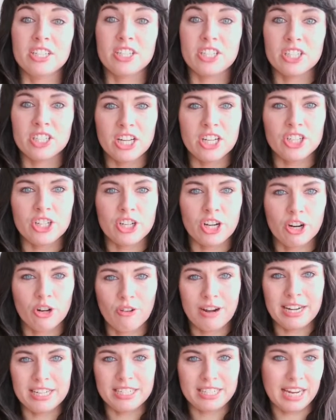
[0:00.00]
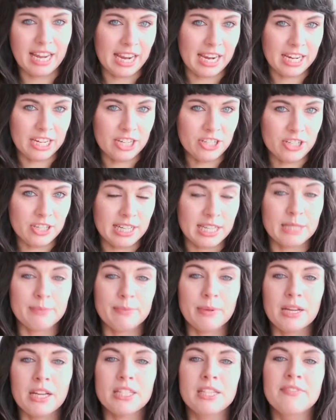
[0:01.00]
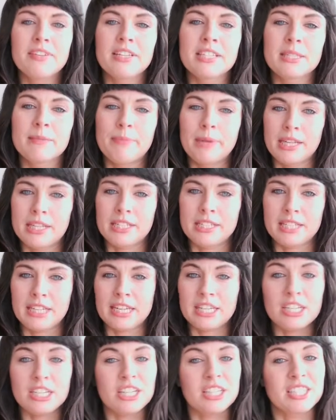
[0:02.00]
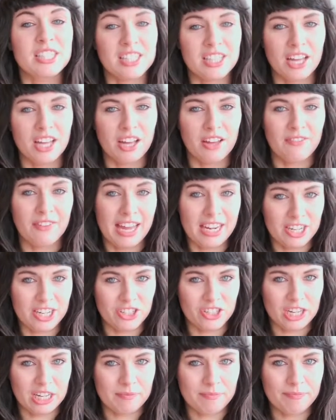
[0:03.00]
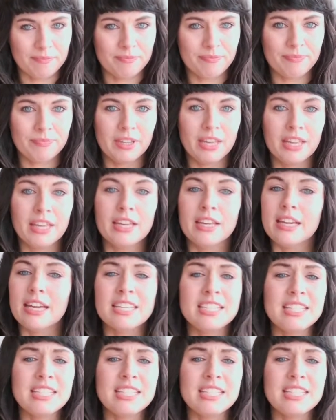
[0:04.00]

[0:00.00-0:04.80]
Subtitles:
such a great age is because of its ability to conserve energy. It